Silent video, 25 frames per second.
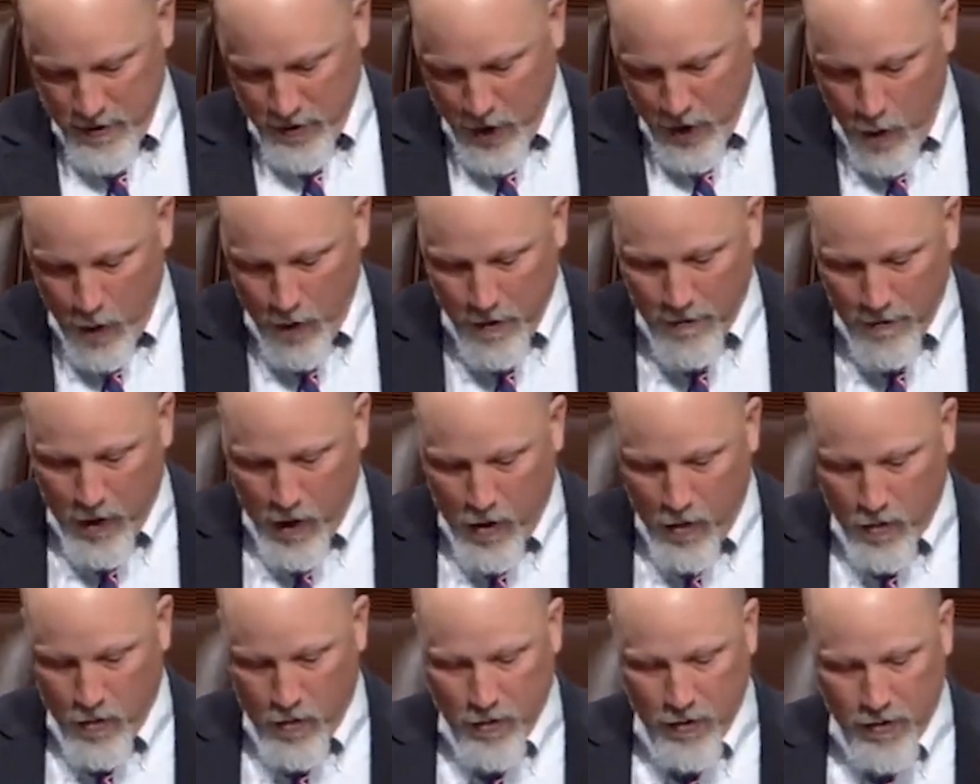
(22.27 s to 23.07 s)
Lo and
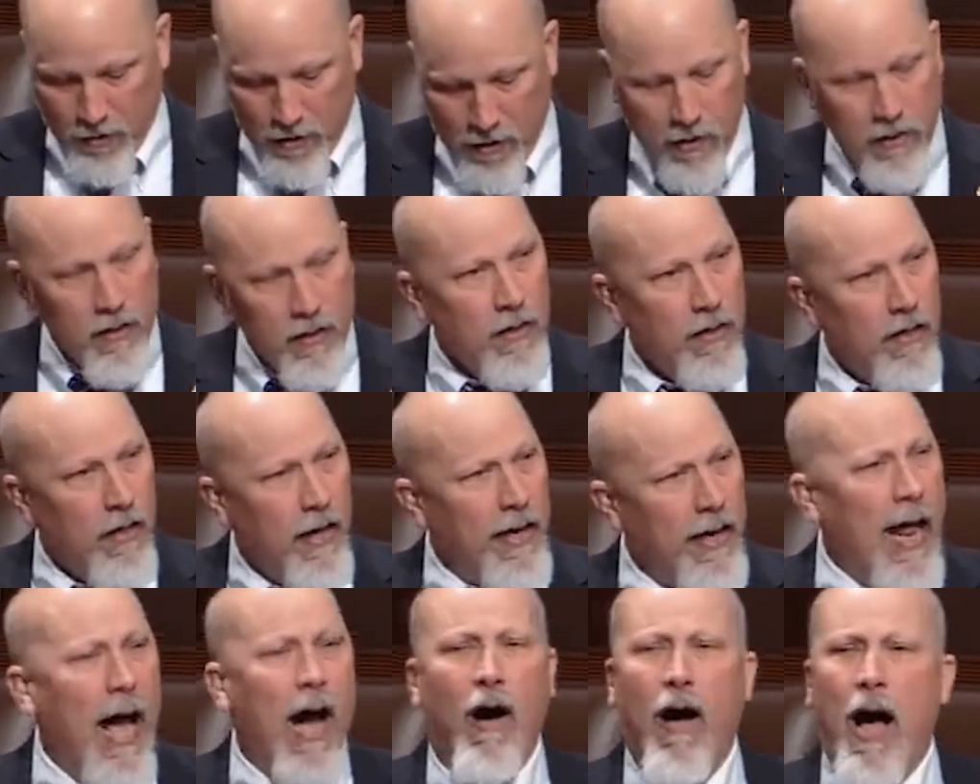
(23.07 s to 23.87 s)
behold.
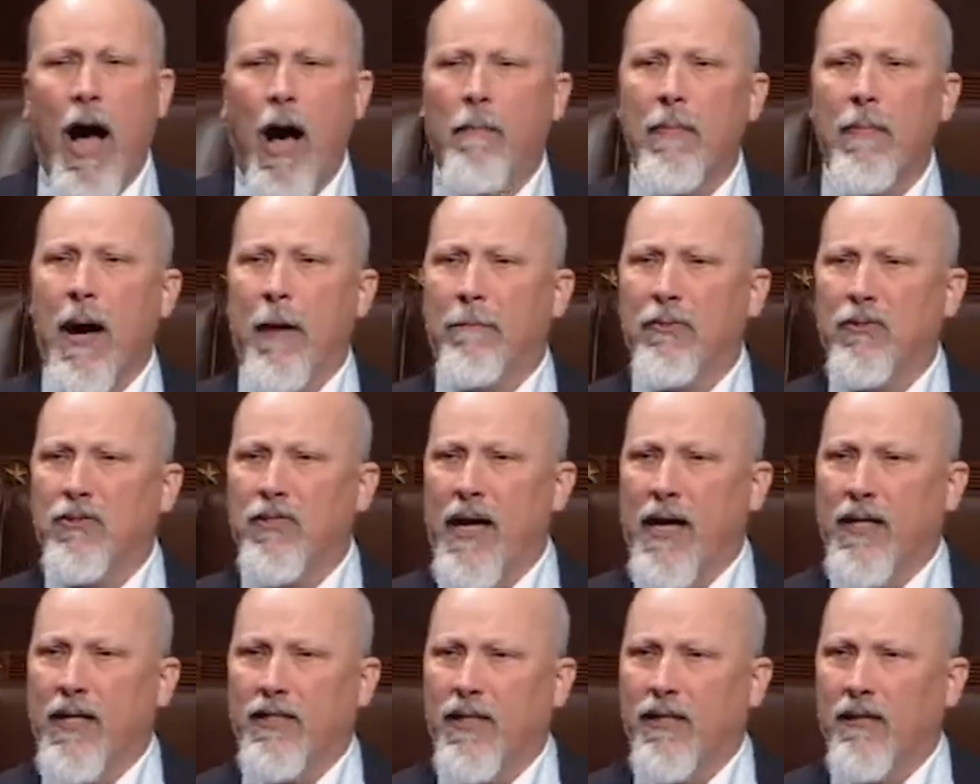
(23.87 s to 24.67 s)
And now how about
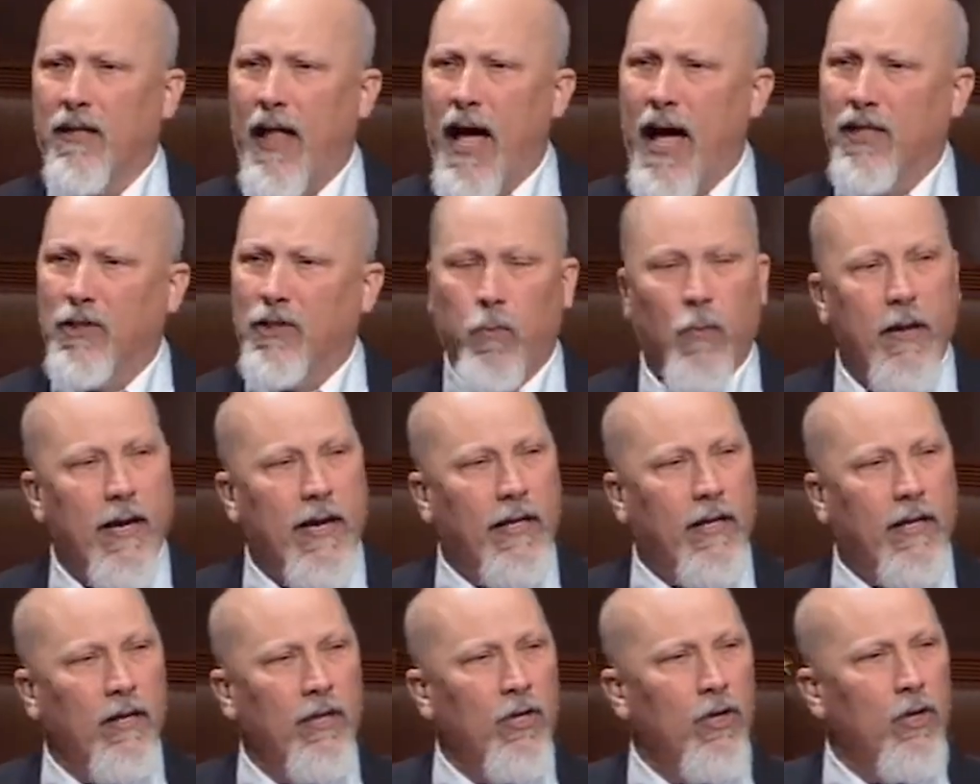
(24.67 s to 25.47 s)
protecting last
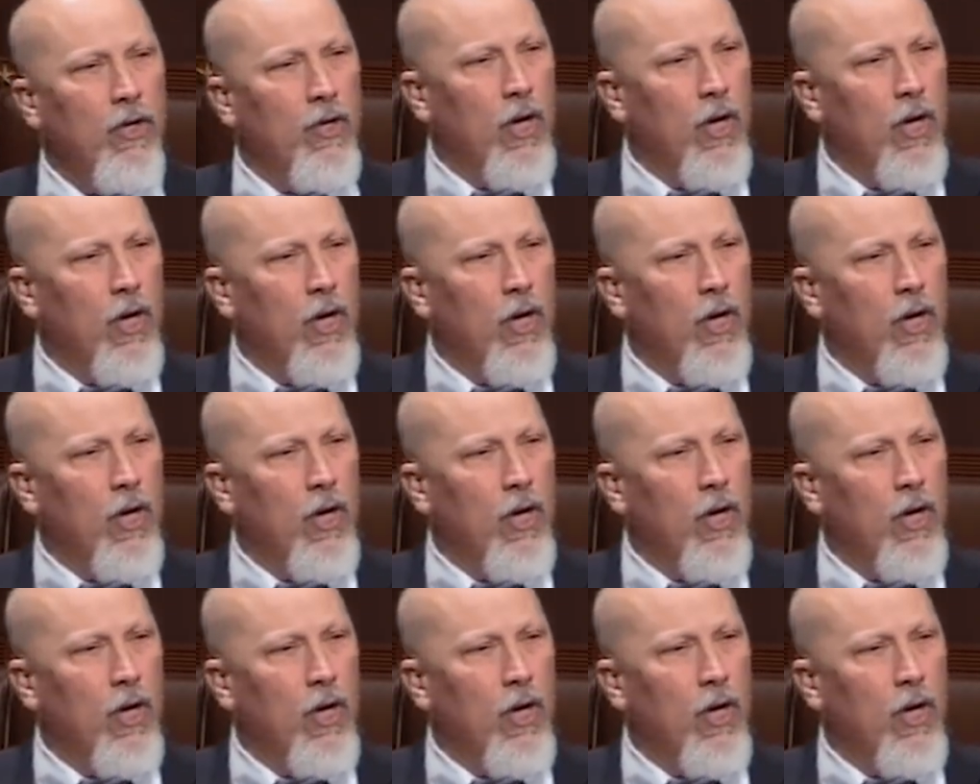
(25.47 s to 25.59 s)
week